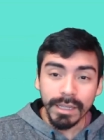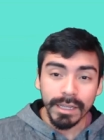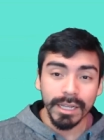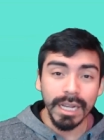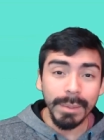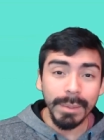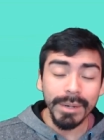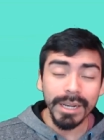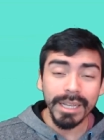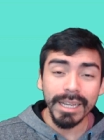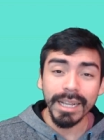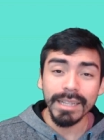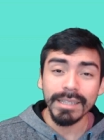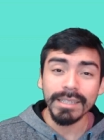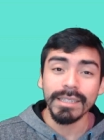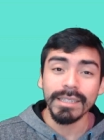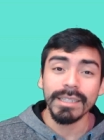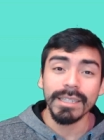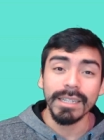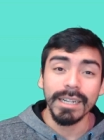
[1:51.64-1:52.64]
coming
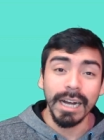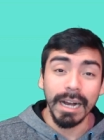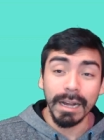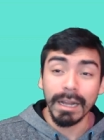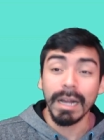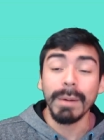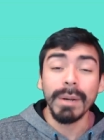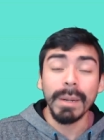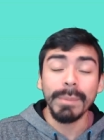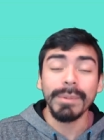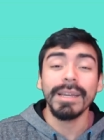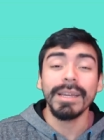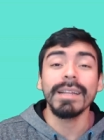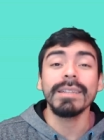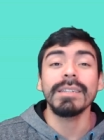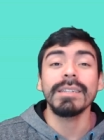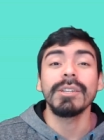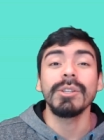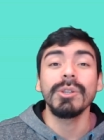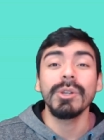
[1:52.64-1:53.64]
against uh, coming up
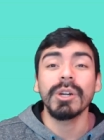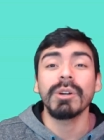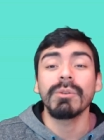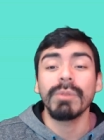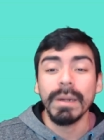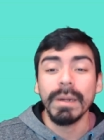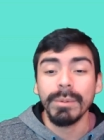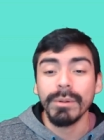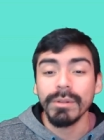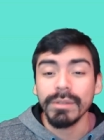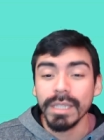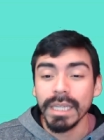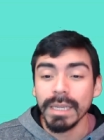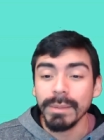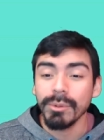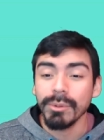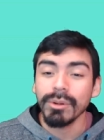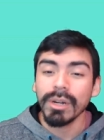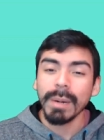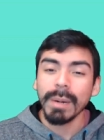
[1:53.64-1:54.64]
against a New York Red Bull
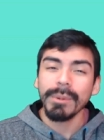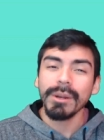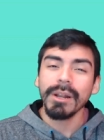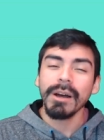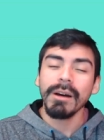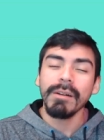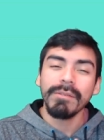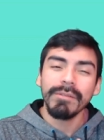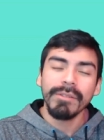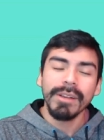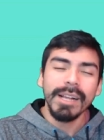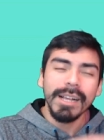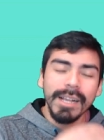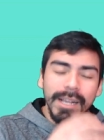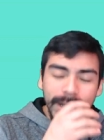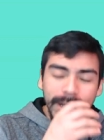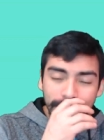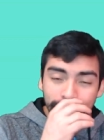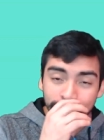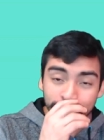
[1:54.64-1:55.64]
team who coming off
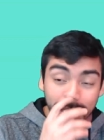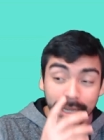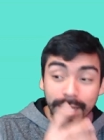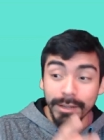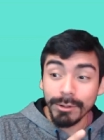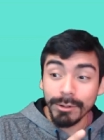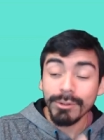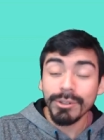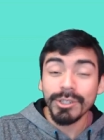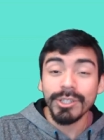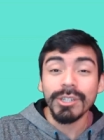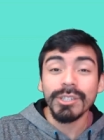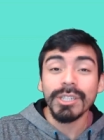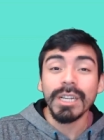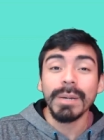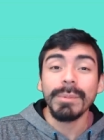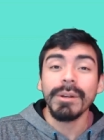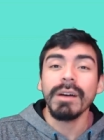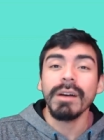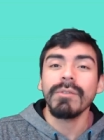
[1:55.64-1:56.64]
who yeah who is just
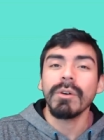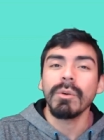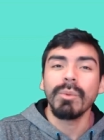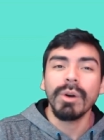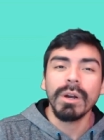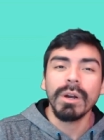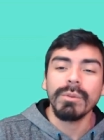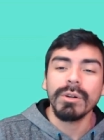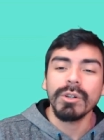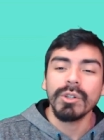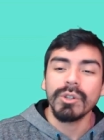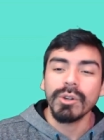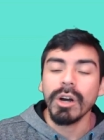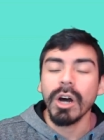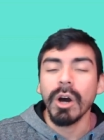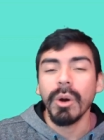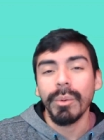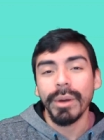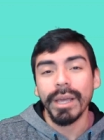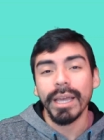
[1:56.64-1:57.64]
coming off a 1-1
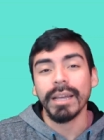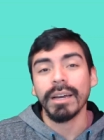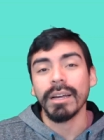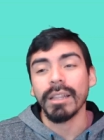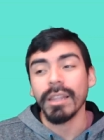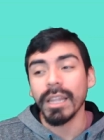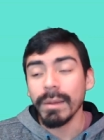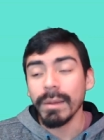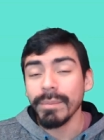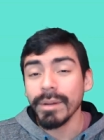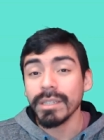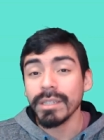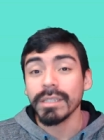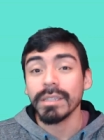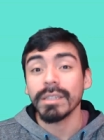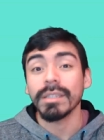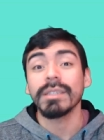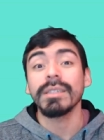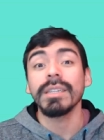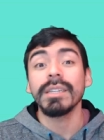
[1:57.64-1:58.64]
draw away at Columbus
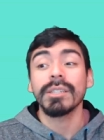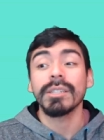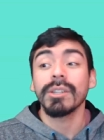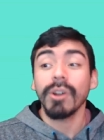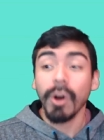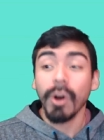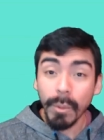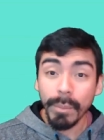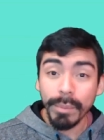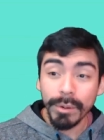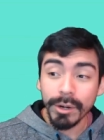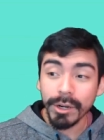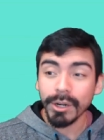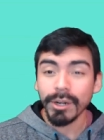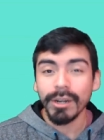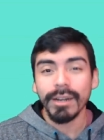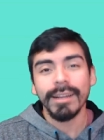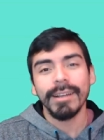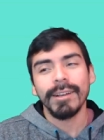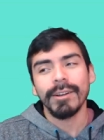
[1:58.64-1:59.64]
in the season
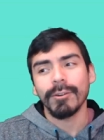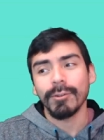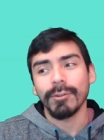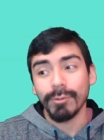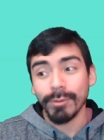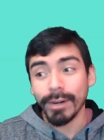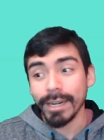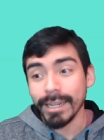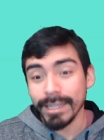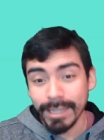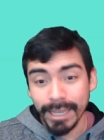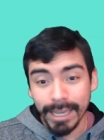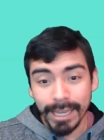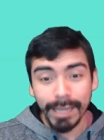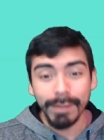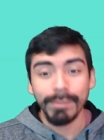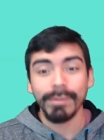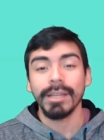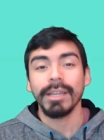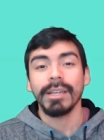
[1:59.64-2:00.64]
opener. Great
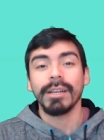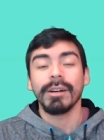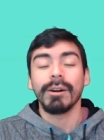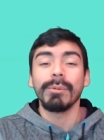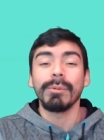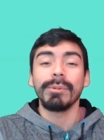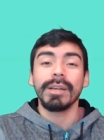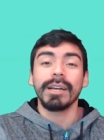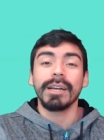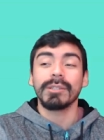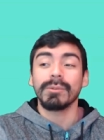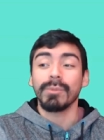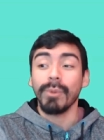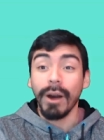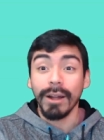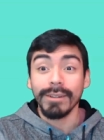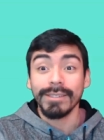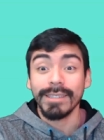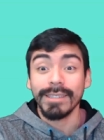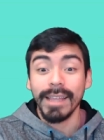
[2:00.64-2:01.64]
game. Hope you guys
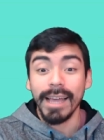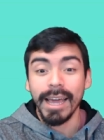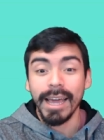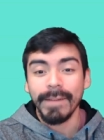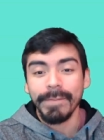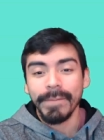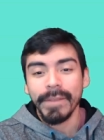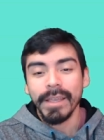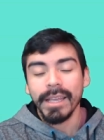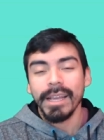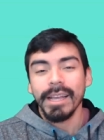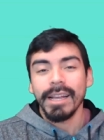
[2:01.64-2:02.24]
watched that.